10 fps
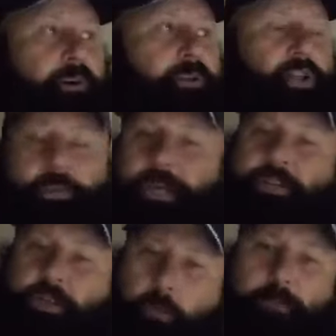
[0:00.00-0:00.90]
are doing
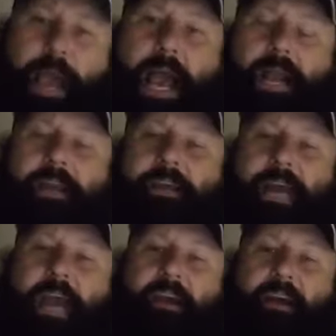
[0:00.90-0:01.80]
so bad in
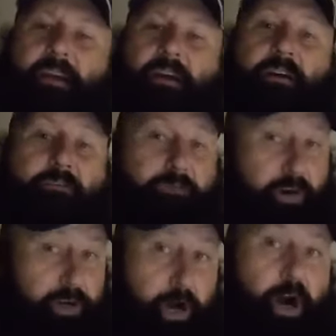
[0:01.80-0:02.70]
Canada
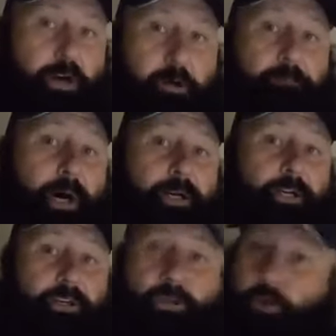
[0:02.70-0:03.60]
for a conquered
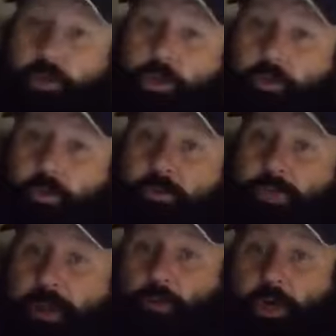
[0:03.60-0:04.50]
bunch, don't you?
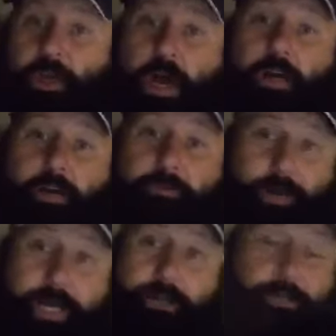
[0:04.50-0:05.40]
They were conquered, right?